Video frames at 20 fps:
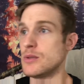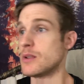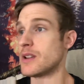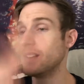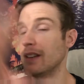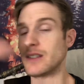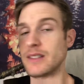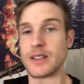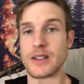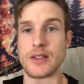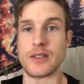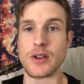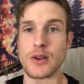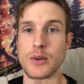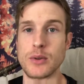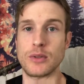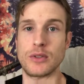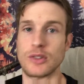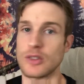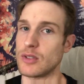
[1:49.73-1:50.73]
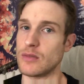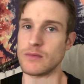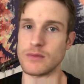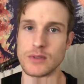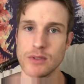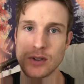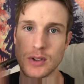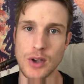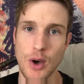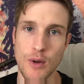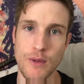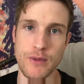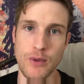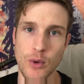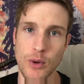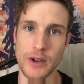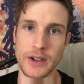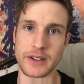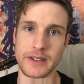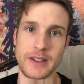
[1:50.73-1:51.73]
consider those, go
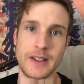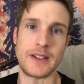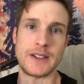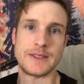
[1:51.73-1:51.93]
for it.